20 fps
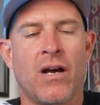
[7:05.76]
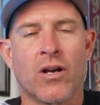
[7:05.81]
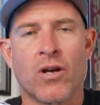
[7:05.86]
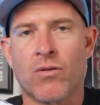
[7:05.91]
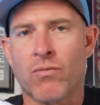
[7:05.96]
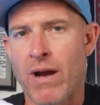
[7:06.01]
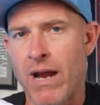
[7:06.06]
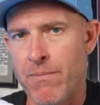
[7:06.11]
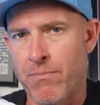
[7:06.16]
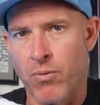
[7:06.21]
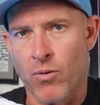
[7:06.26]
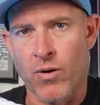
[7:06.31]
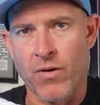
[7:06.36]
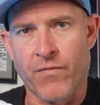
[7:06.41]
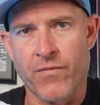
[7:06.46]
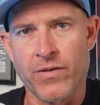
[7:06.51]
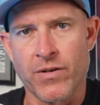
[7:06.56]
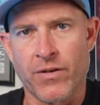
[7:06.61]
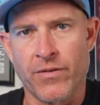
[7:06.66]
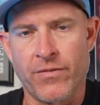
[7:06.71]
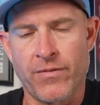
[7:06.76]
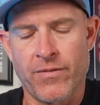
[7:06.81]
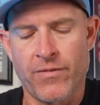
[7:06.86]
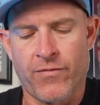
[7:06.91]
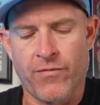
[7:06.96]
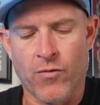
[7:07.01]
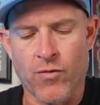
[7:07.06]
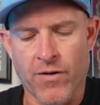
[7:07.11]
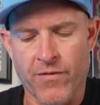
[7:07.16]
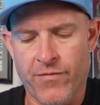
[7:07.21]
great board filled
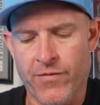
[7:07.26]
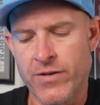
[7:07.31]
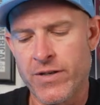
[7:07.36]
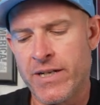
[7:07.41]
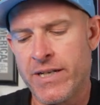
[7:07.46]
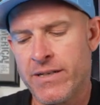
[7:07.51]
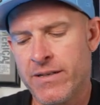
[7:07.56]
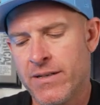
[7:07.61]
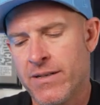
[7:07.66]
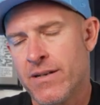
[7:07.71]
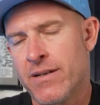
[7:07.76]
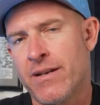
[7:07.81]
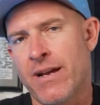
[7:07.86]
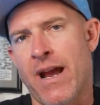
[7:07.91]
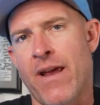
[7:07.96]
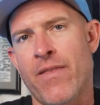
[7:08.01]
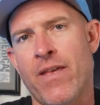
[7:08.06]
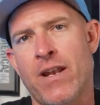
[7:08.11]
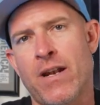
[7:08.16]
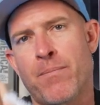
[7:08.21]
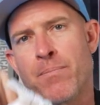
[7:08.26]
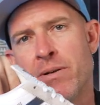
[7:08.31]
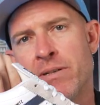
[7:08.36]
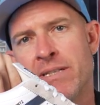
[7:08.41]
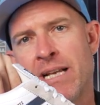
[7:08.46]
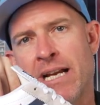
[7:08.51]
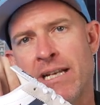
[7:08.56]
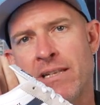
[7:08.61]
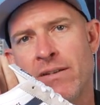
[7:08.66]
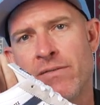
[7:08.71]
forefoot and then a
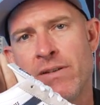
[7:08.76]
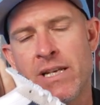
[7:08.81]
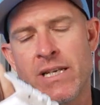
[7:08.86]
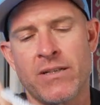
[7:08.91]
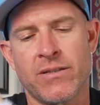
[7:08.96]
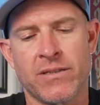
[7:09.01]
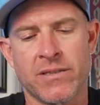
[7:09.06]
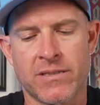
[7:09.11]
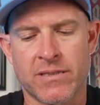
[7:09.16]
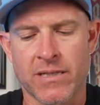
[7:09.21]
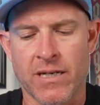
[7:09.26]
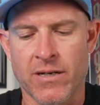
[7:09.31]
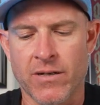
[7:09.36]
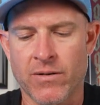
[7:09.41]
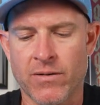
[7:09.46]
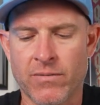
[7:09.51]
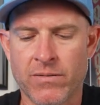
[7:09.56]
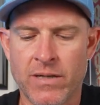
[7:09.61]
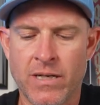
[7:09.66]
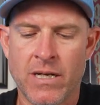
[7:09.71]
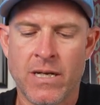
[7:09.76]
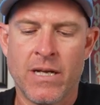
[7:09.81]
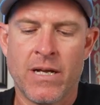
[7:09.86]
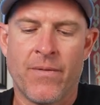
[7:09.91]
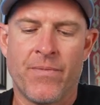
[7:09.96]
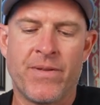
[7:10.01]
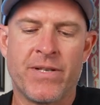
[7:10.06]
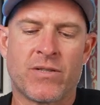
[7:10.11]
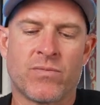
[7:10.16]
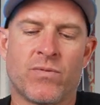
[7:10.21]
protective heel. So
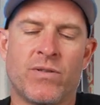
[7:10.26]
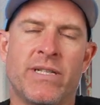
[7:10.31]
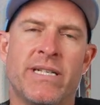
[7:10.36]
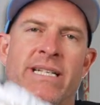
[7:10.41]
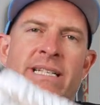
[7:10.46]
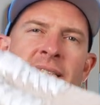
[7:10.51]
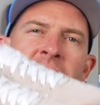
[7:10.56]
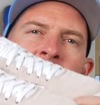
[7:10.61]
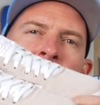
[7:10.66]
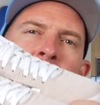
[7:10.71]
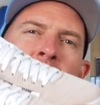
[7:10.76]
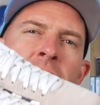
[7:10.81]
this one is going to